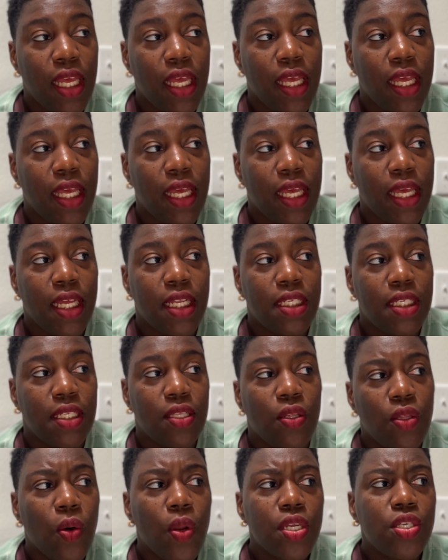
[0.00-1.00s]
And, and
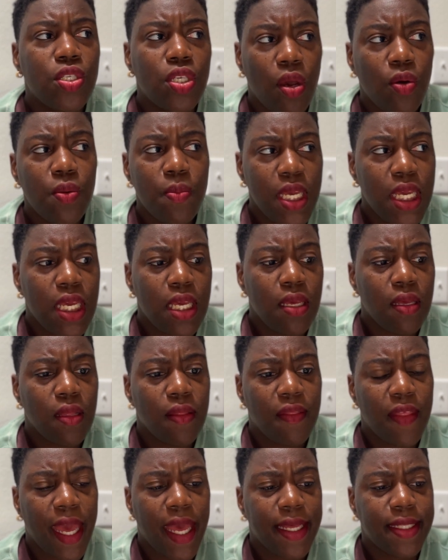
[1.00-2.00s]
the Lord showed me
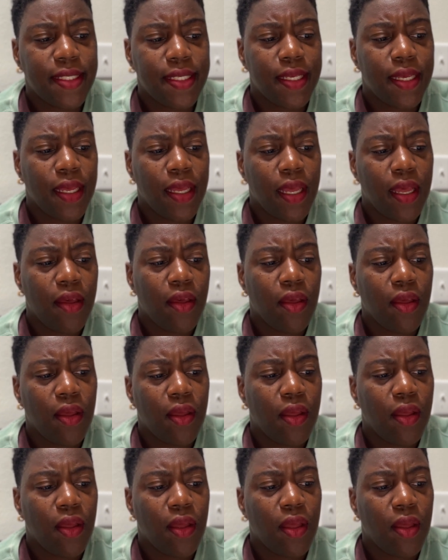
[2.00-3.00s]
that
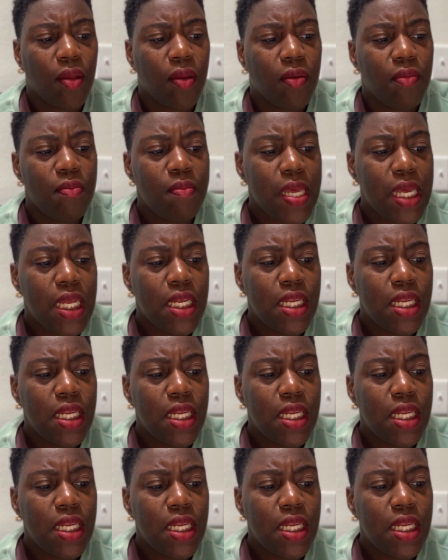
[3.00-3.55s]
me